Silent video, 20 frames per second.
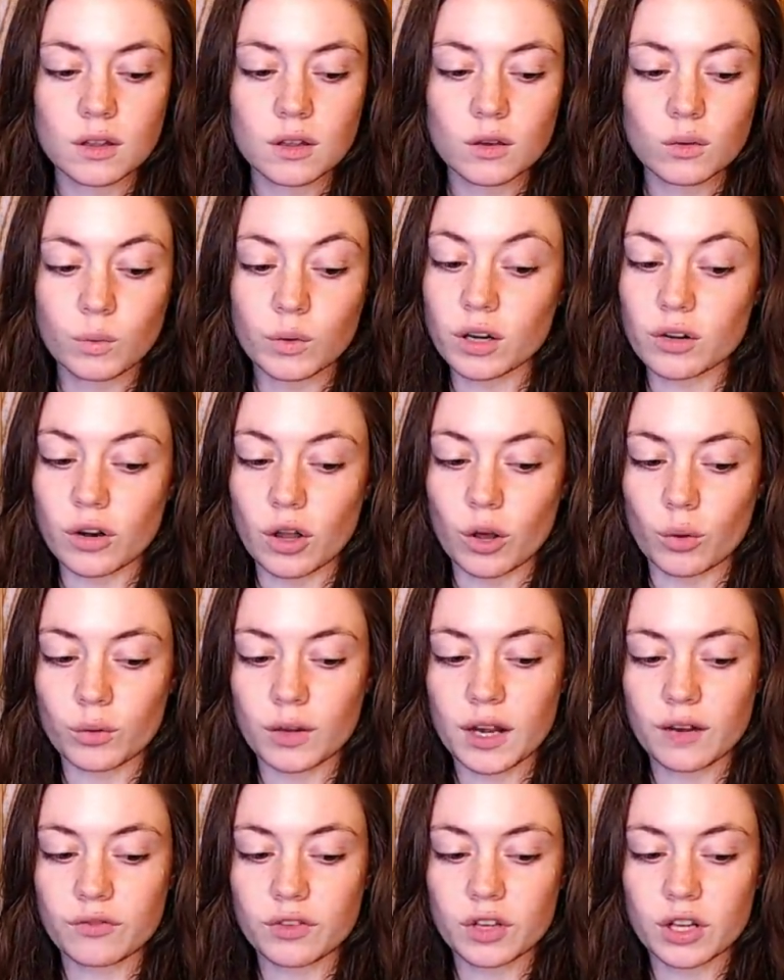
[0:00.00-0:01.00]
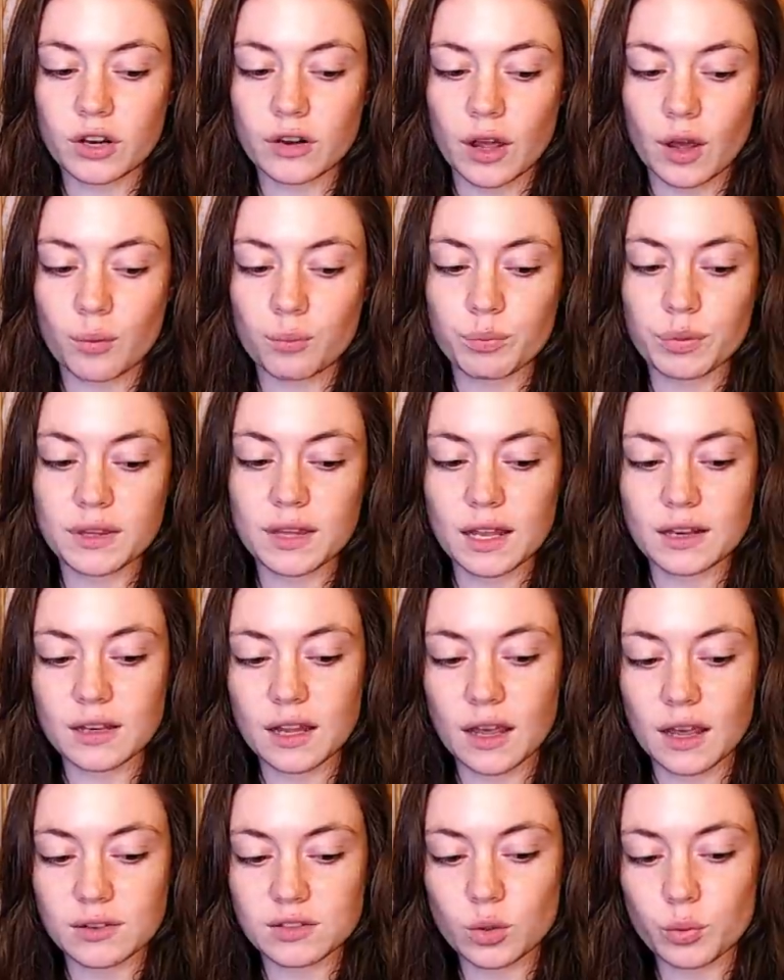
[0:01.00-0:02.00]
We don't know, we gotta figure it out. But then,
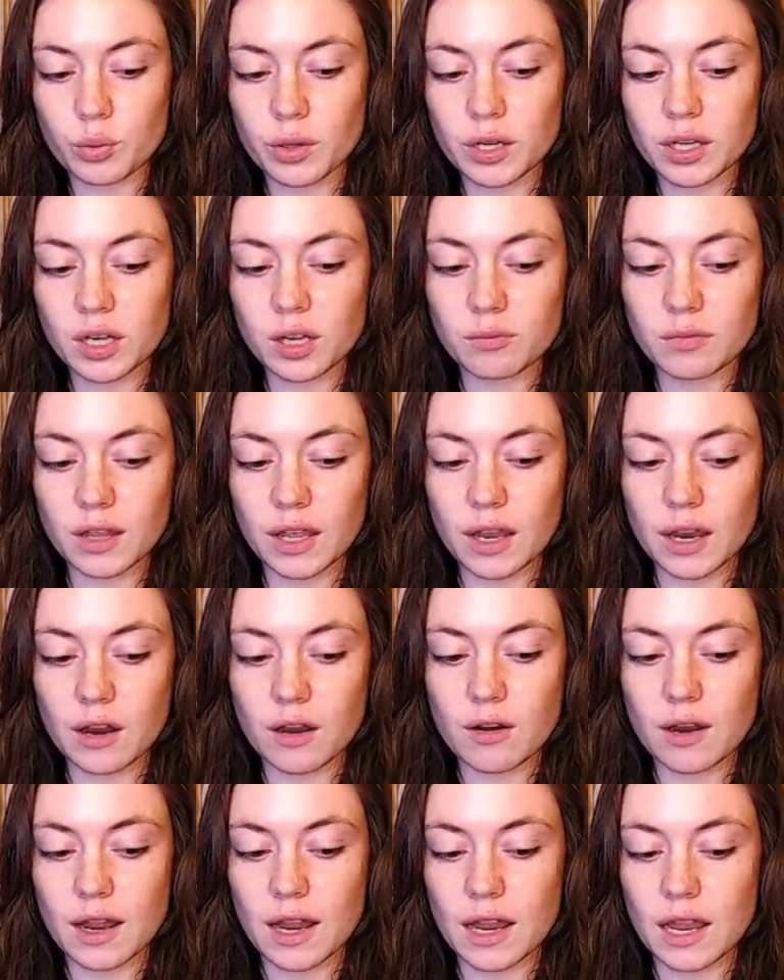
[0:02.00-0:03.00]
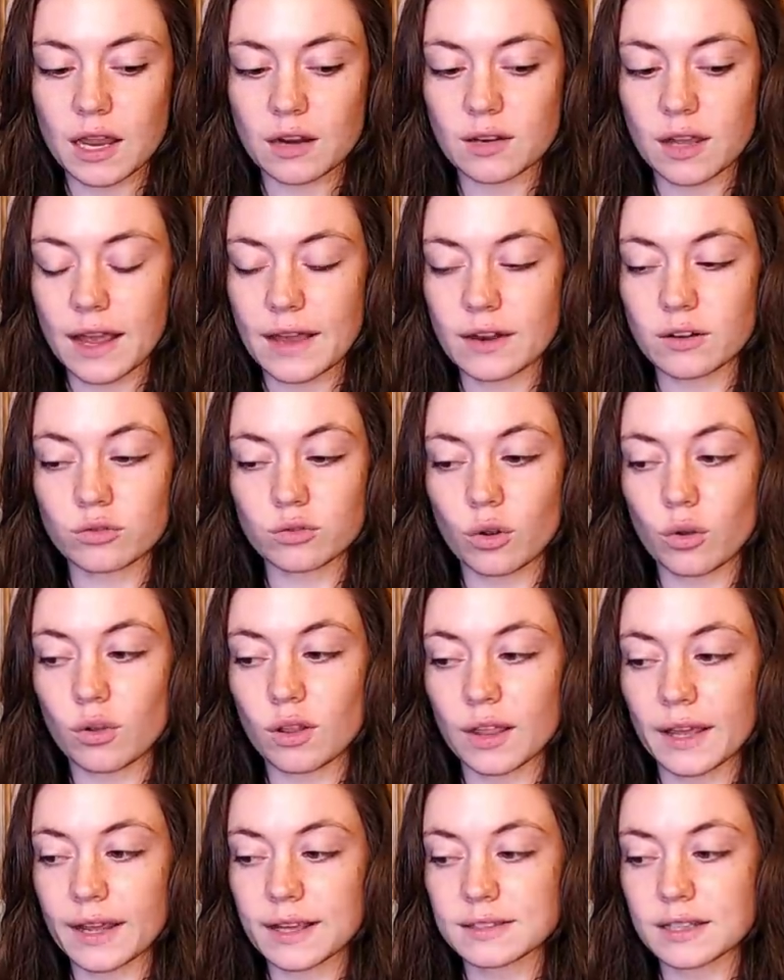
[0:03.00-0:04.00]
yeah, so we're picking up there, and I don't know,
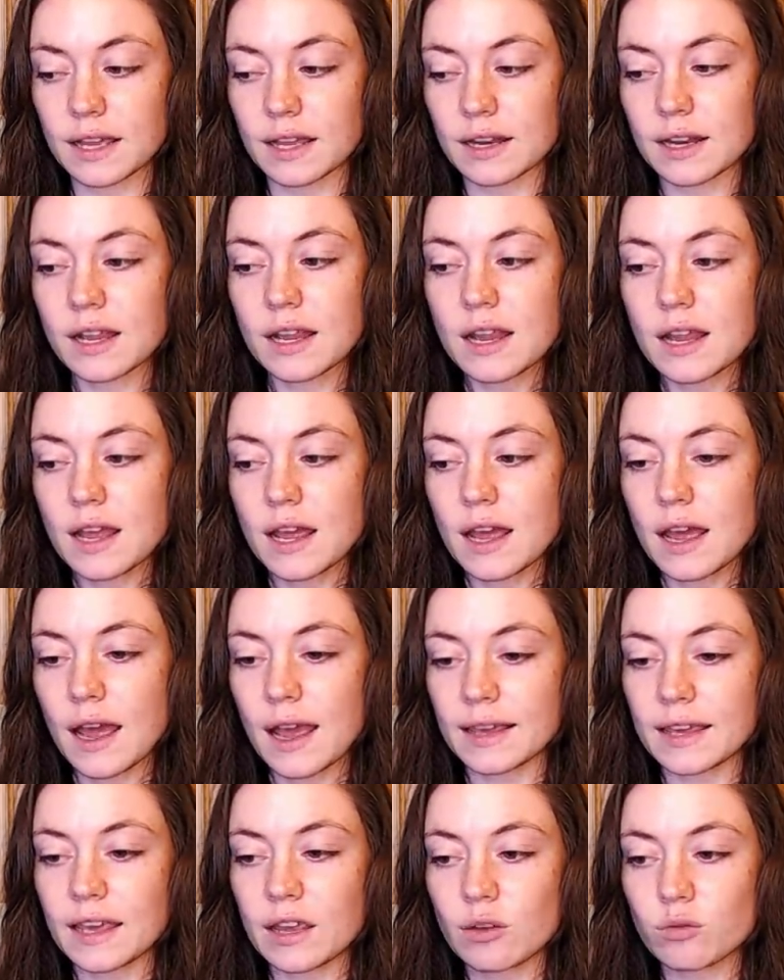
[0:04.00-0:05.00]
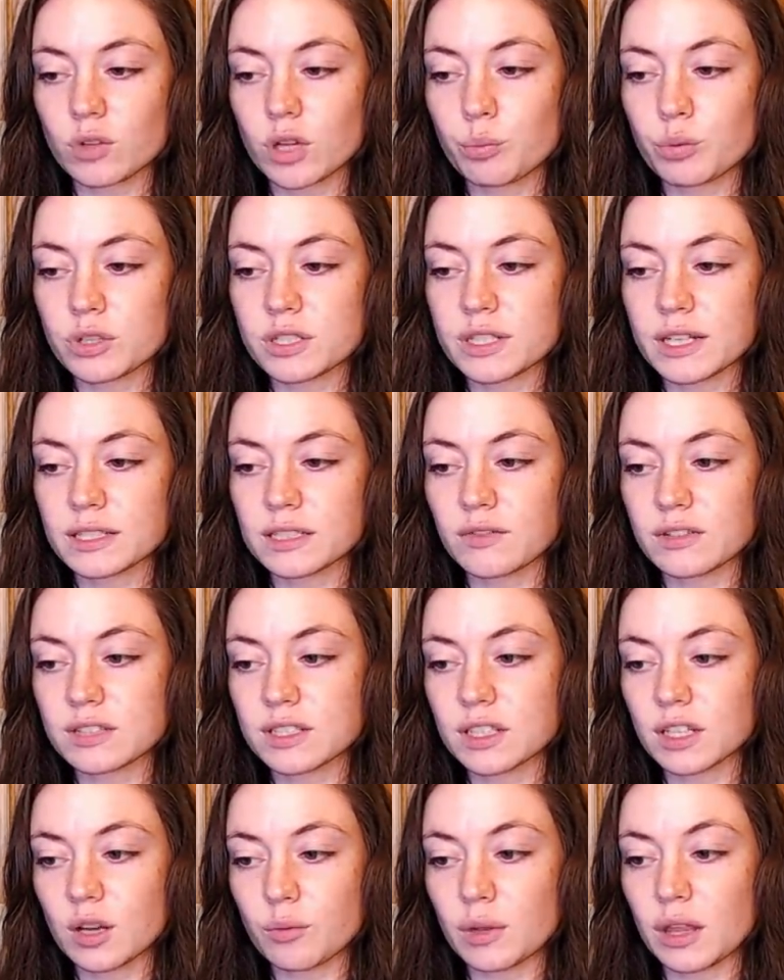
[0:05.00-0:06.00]
like I said, I can't really predict if it's
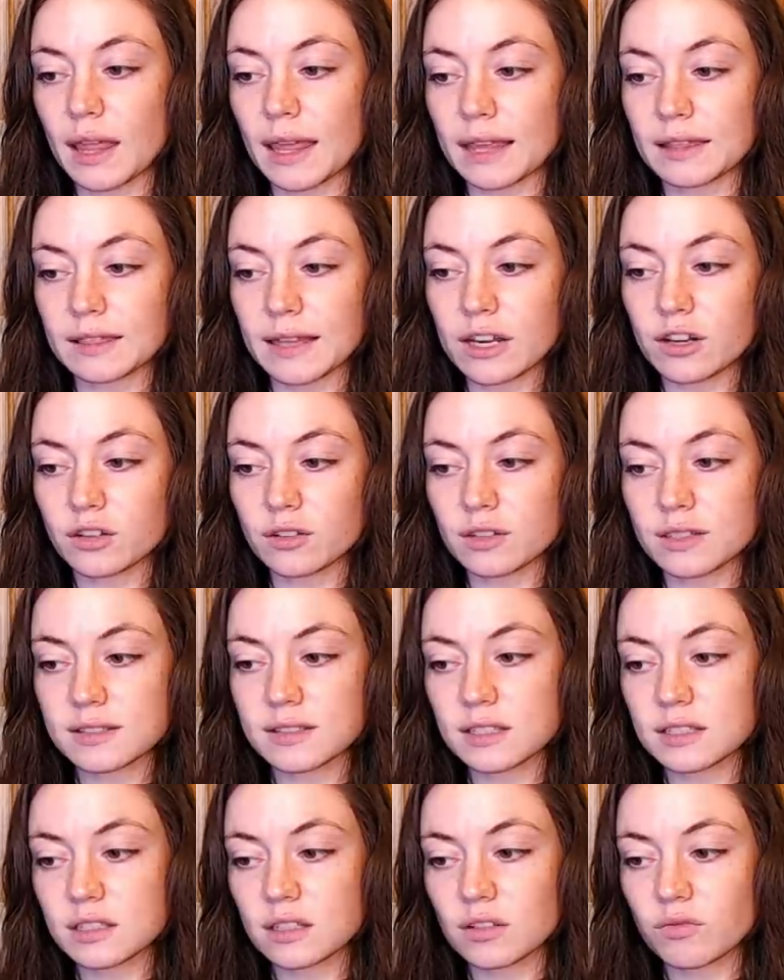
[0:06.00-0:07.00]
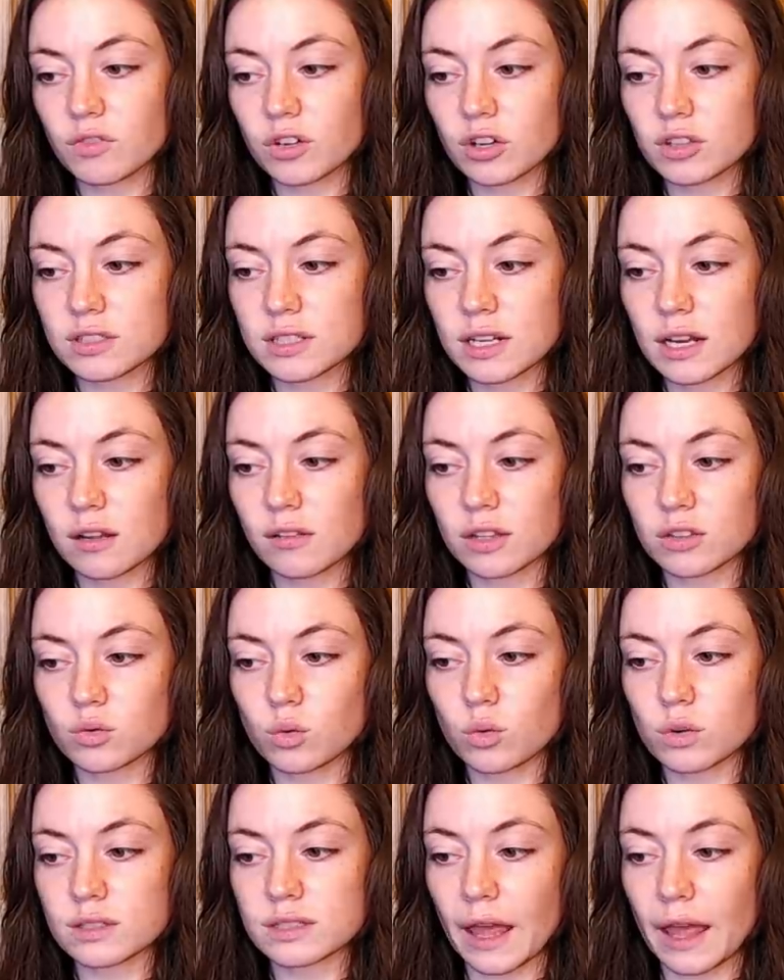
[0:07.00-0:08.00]
gonna be, like, later in the season he figures it out, like,
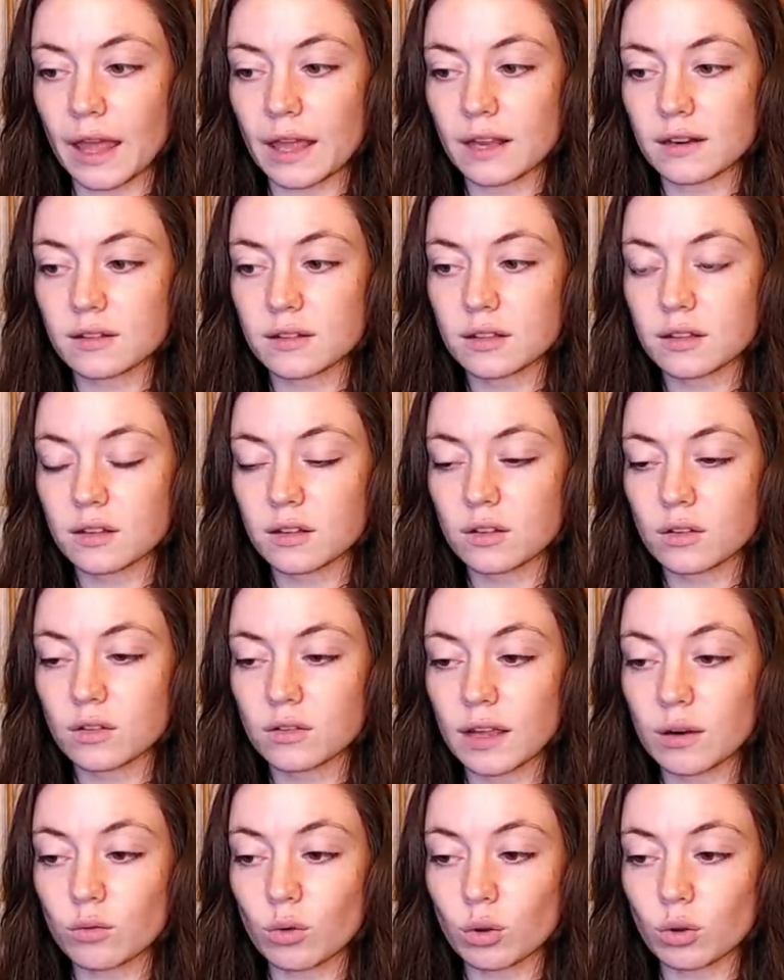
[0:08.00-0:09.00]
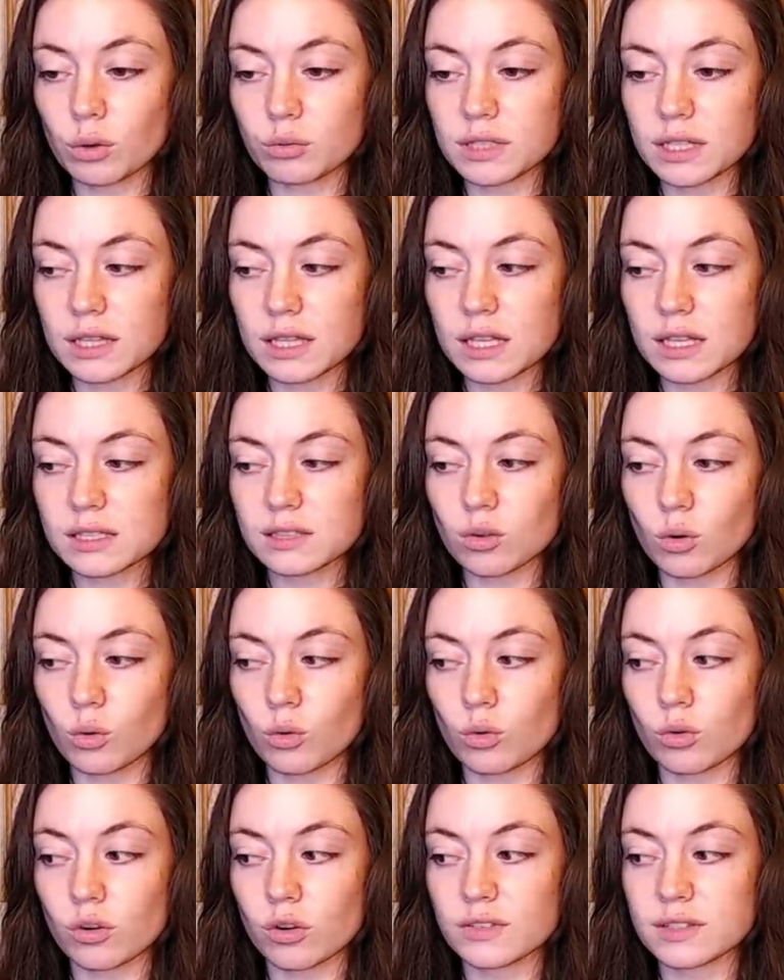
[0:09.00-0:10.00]
towards the end that Rollo did this,
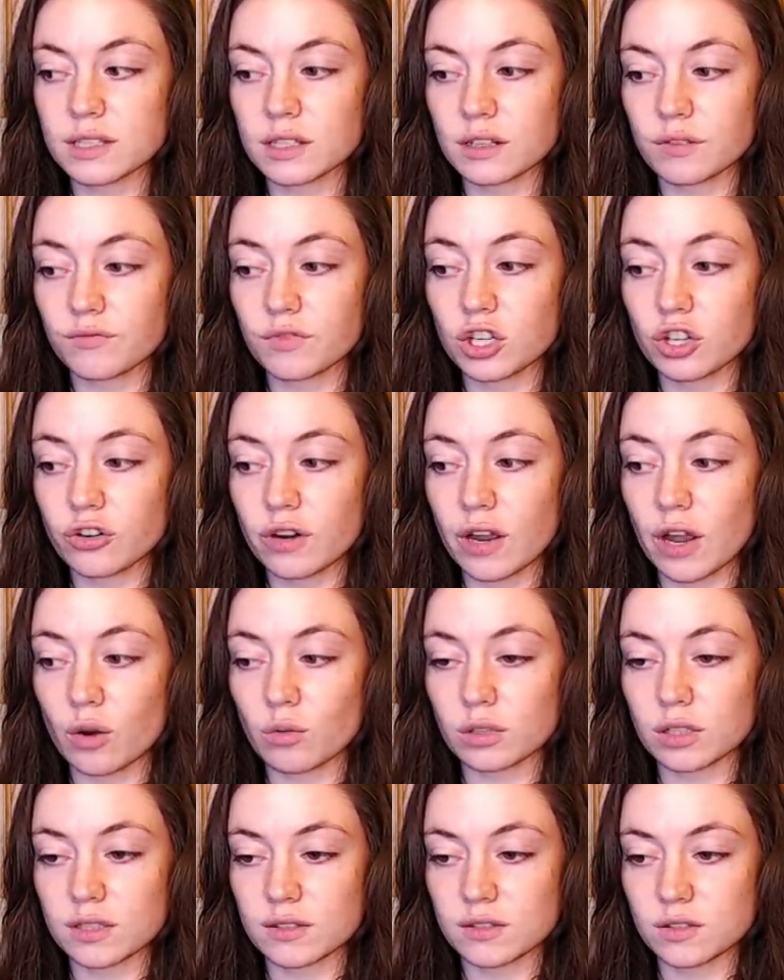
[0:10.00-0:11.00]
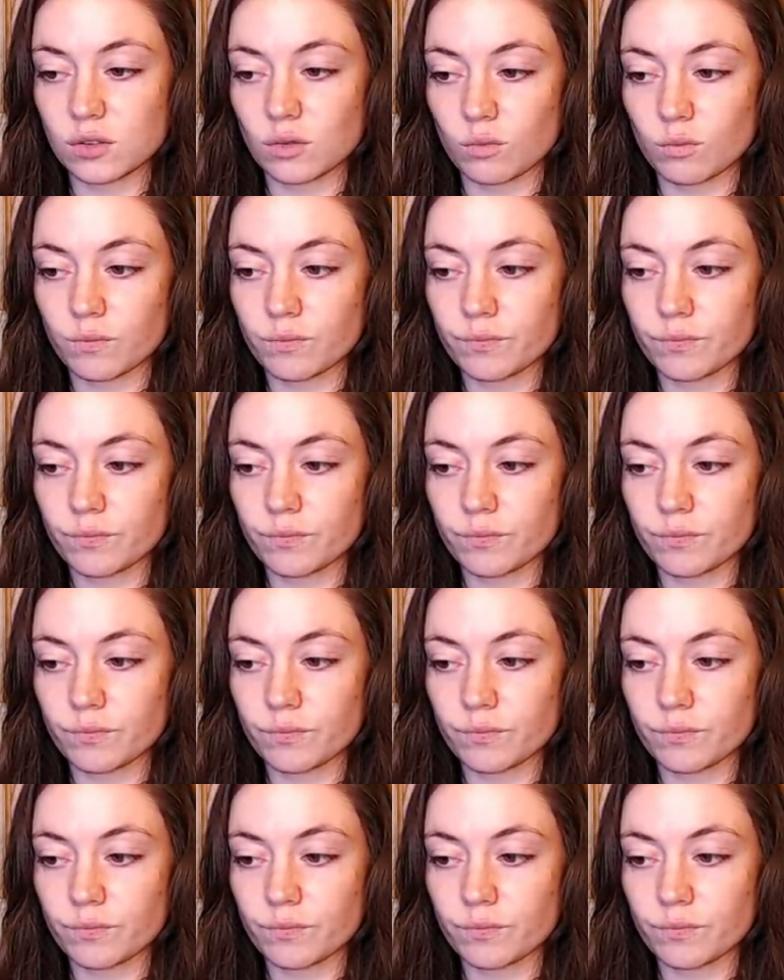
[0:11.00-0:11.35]
or if he's gonna figure it out really soon.